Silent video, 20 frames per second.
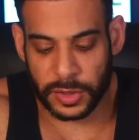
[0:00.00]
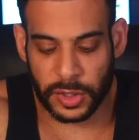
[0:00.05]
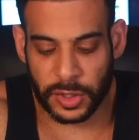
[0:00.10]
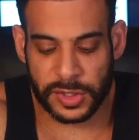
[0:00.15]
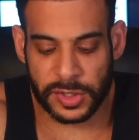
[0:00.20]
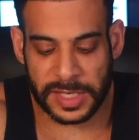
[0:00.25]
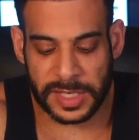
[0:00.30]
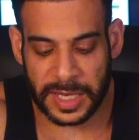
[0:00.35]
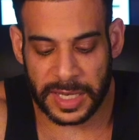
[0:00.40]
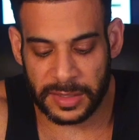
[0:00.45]

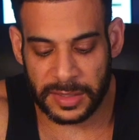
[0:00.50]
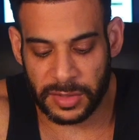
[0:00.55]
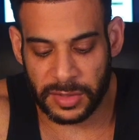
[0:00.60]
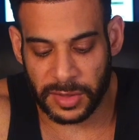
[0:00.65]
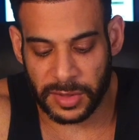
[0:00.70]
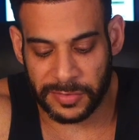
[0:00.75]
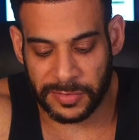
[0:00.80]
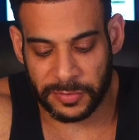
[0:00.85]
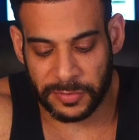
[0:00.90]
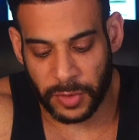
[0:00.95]
Turns again to
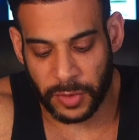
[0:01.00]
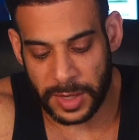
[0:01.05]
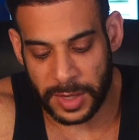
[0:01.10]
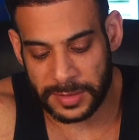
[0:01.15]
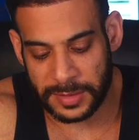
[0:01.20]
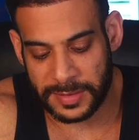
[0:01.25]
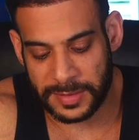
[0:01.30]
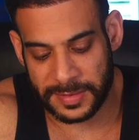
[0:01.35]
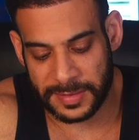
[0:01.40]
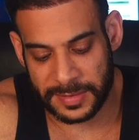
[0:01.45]
the
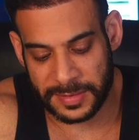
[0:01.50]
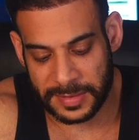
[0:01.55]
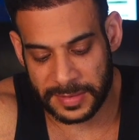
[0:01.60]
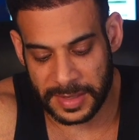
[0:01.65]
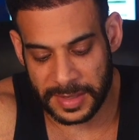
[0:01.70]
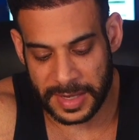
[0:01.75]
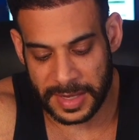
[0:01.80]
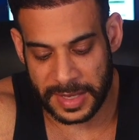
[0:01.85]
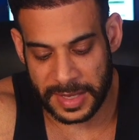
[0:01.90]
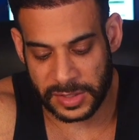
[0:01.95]
front,
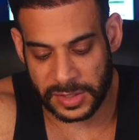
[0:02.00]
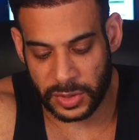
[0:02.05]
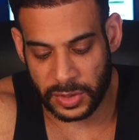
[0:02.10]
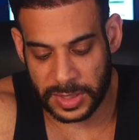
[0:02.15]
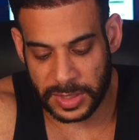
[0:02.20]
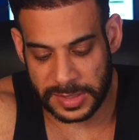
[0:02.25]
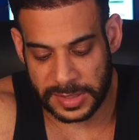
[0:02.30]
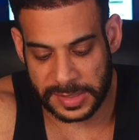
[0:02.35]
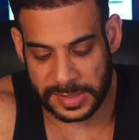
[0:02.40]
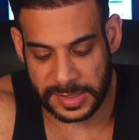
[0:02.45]
and as you
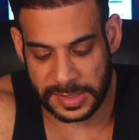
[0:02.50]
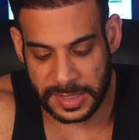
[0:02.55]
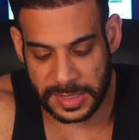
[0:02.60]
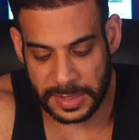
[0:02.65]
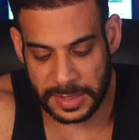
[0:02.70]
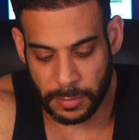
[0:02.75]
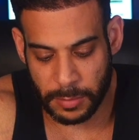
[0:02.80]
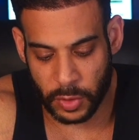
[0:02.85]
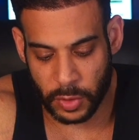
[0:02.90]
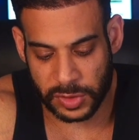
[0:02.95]
can
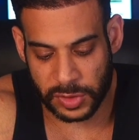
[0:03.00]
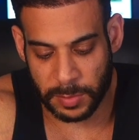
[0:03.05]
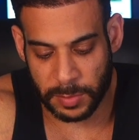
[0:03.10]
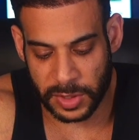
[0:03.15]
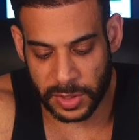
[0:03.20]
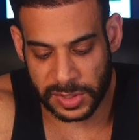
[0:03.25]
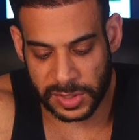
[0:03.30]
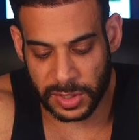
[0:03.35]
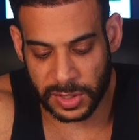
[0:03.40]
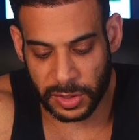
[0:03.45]
see, most
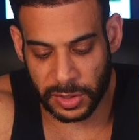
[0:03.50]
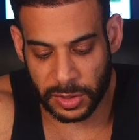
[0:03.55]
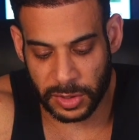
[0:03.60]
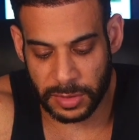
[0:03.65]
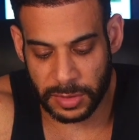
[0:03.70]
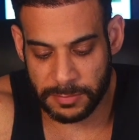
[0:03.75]
muscular.